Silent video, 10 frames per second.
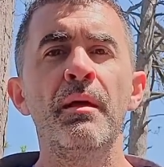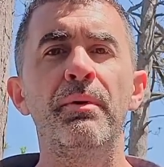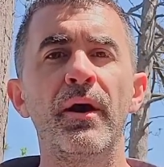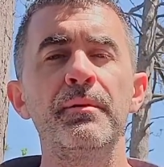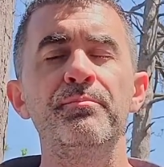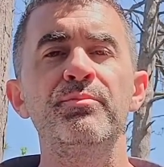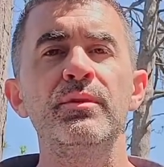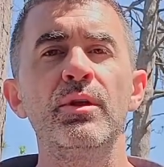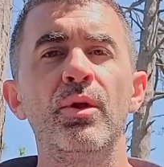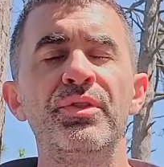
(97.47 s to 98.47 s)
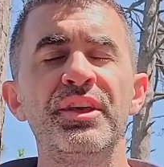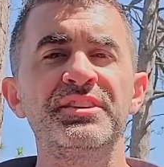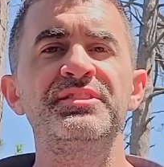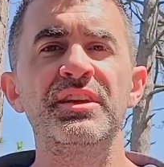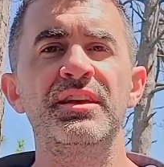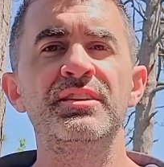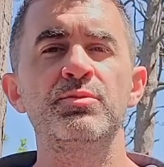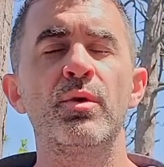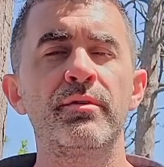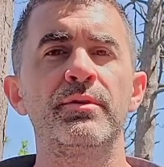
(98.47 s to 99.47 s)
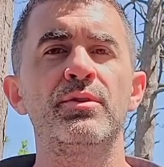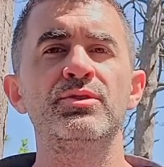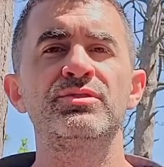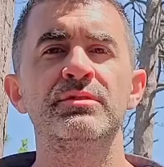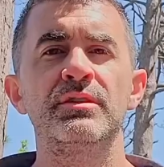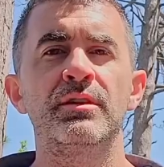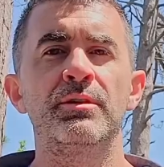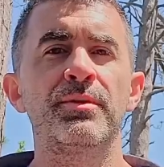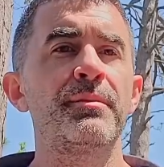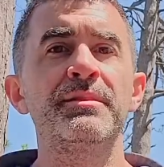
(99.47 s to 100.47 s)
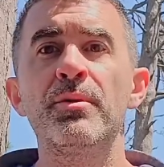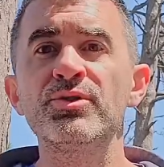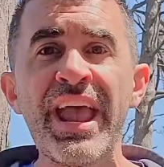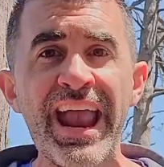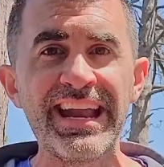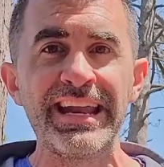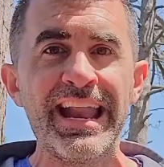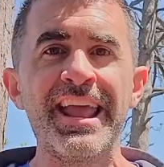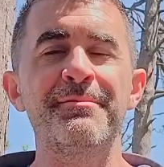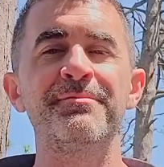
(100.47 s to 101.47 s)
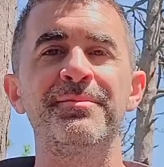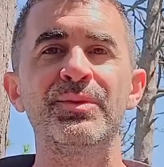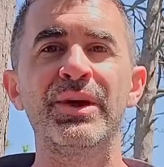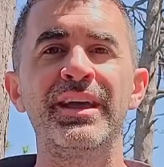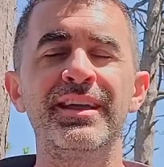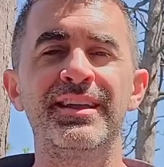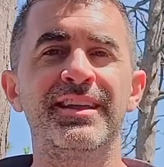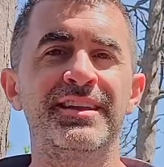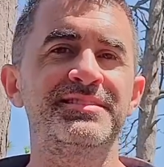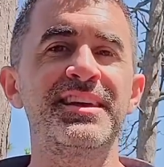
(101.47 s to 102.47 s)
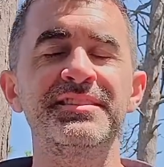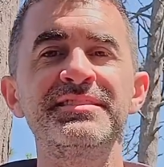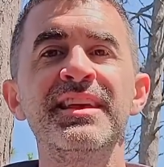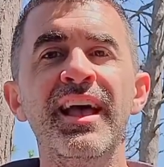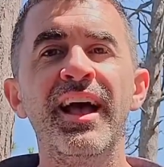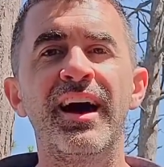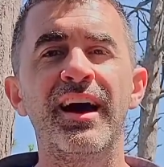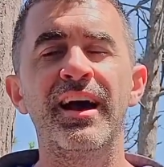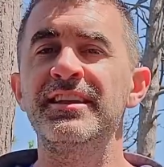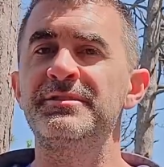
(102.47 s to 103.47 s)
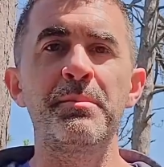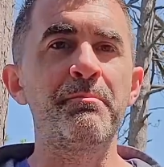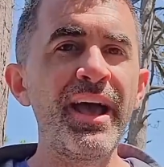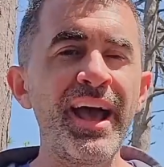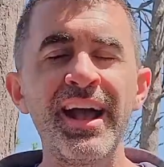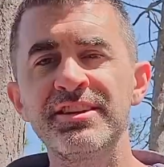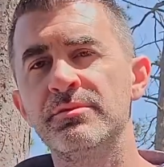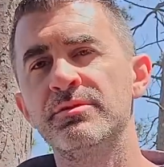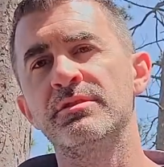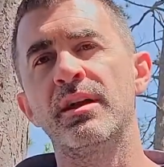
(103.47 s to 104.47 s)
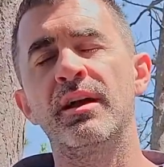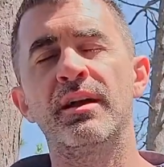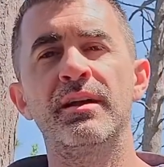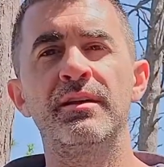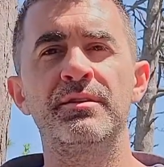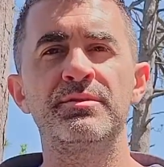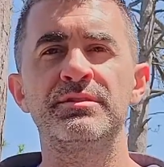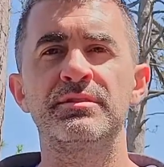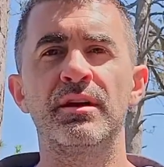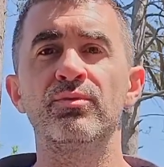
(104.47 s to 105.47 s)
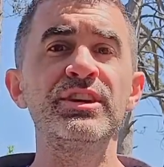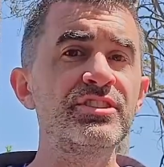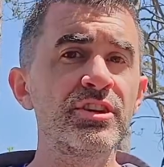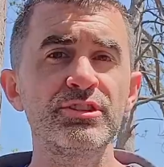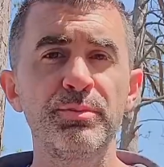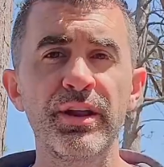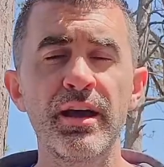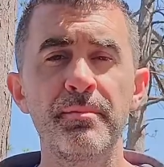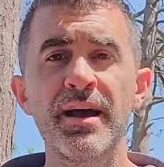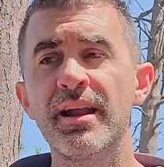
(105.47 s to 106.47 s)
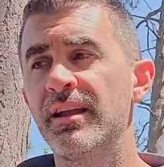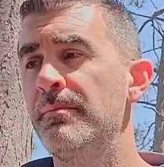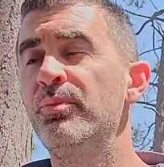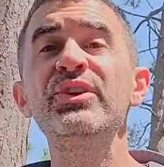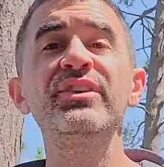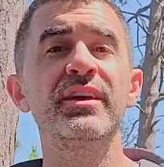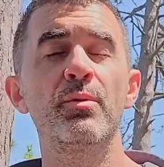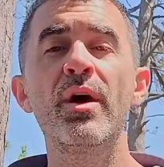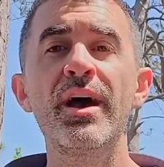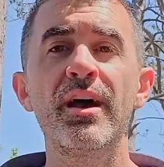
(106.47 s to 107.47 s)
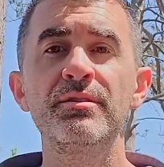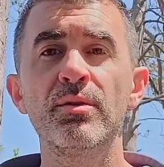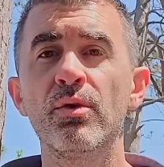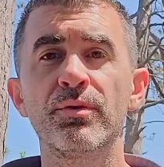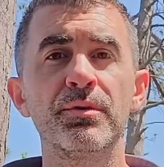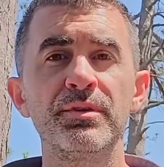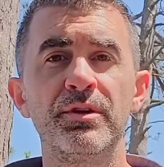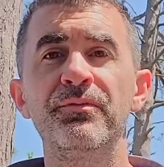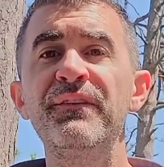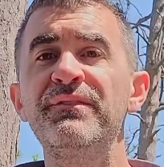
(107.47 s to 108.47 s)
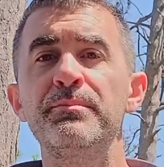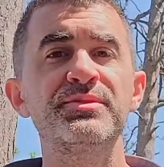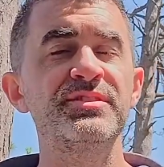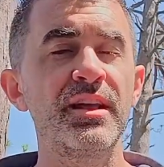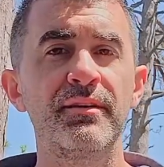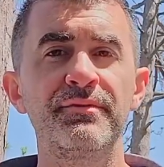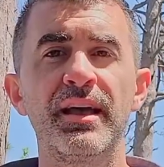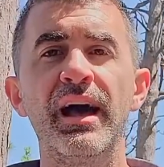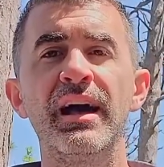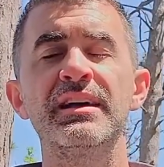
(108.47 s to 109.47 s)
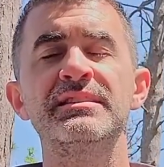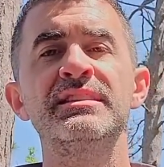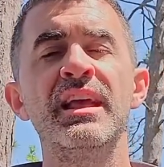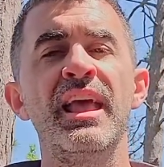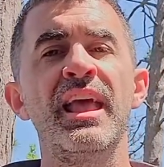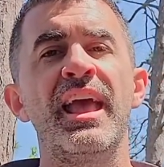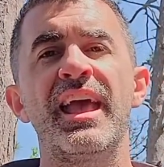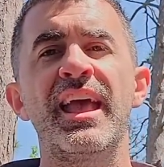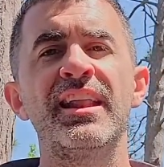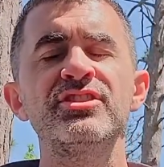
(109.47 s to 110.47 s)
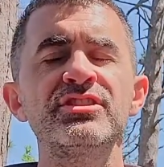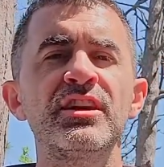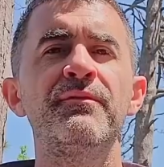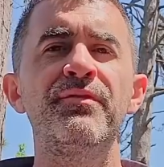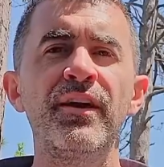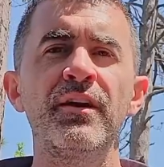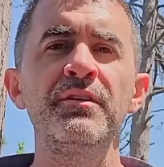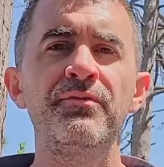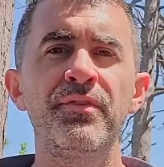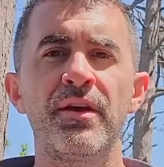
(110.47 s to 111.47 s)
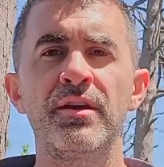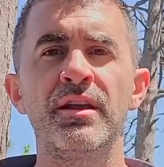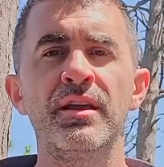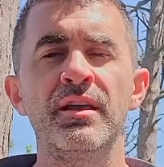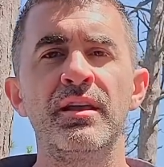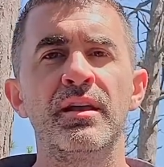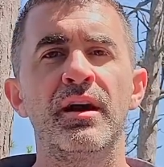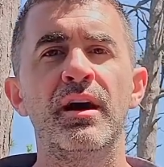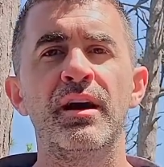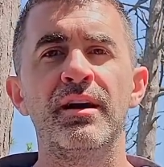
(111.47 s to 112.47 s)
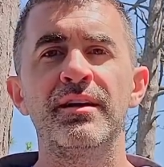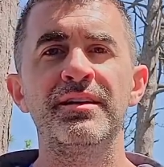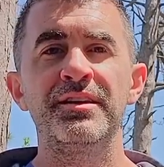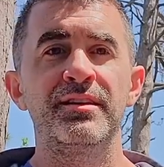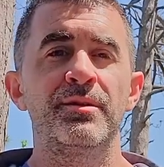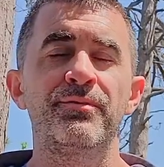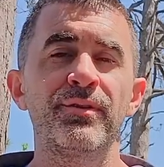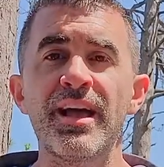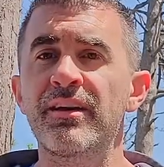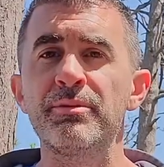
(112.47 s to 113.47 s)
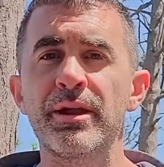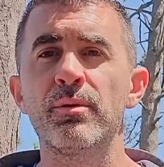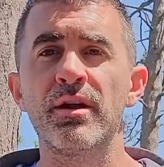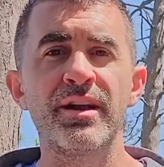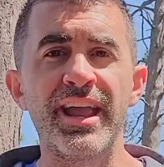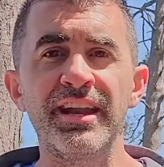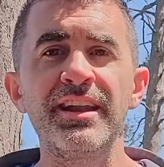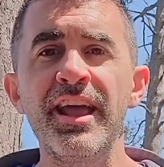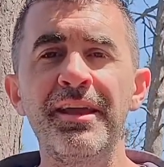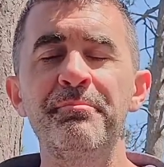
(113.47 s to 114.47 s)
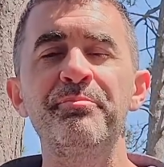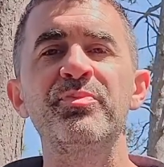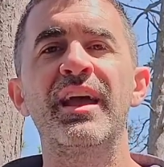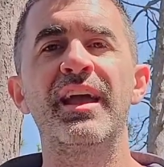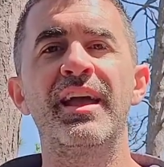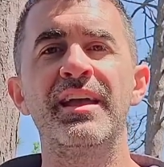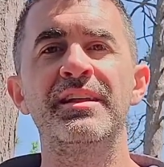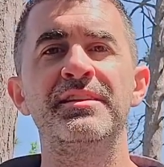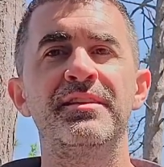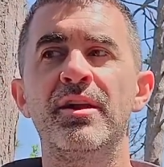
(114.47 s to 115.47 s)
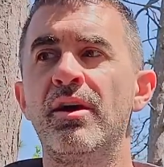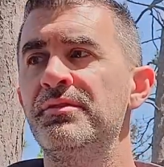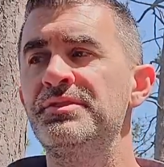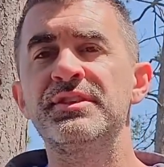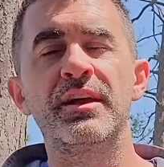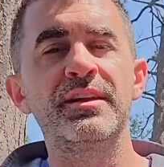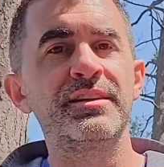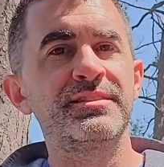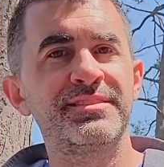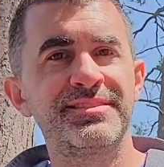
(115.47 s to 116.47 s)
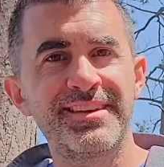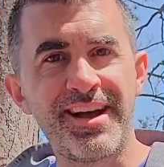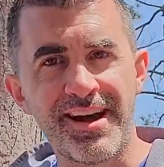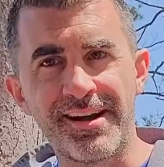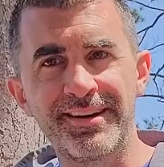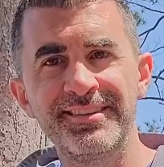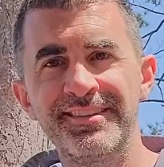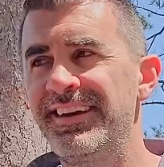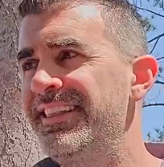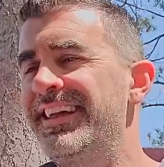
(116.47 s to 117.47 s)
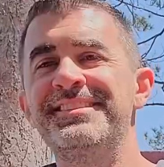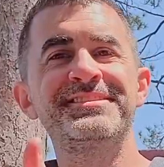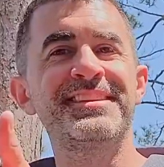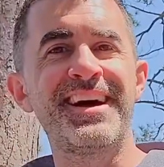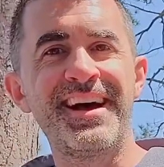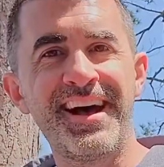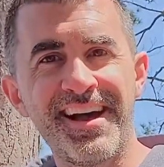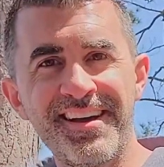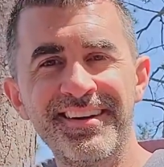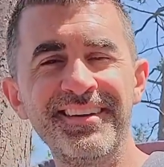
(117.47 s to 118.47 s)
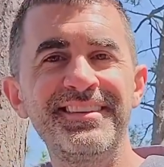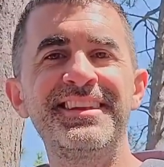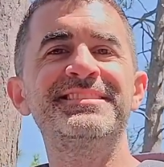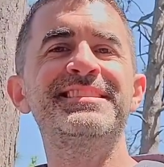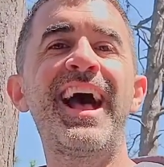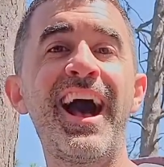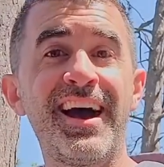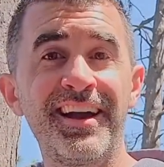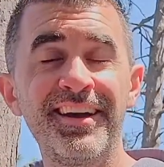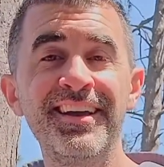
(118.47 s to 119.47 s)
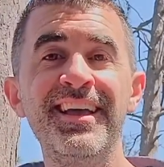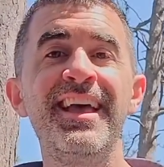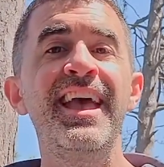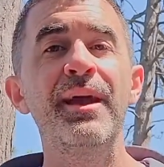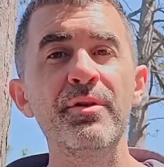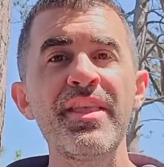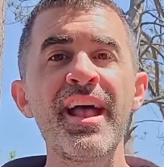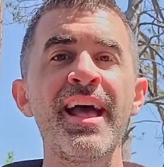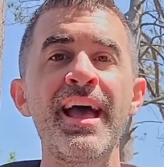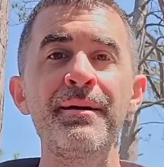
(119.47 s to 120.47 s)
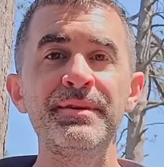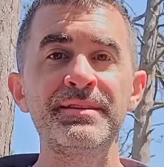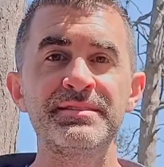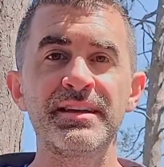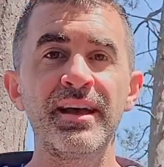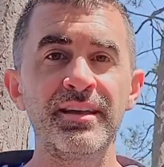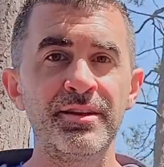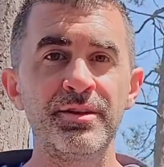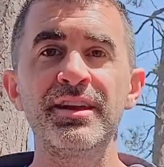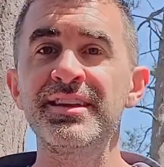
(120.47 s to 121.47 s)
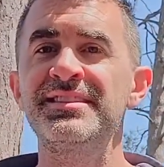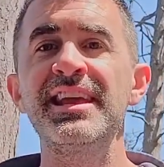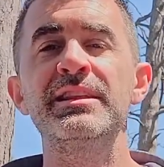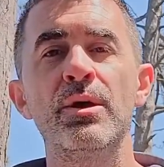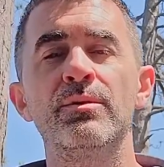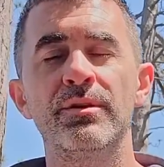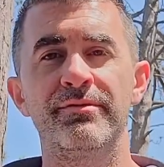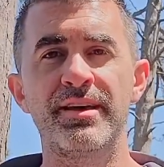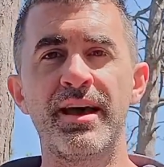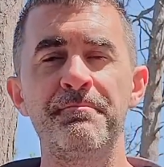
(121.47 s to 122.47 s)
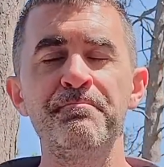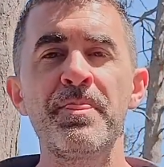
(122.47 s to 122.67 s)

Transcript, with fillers: But you know, this is one of those you know, probably the most hated name right? In, in a sense, uh, it's been bashed. There was uh, there was uh, research put out about it, completely unwound over you know 50% off the highs, and just a very very uh, you know for lack of a better word hated name. And then all of a sudden it's higher, and then it's higher, and then it's higher. And when that happens, I, you know you got to take note of that.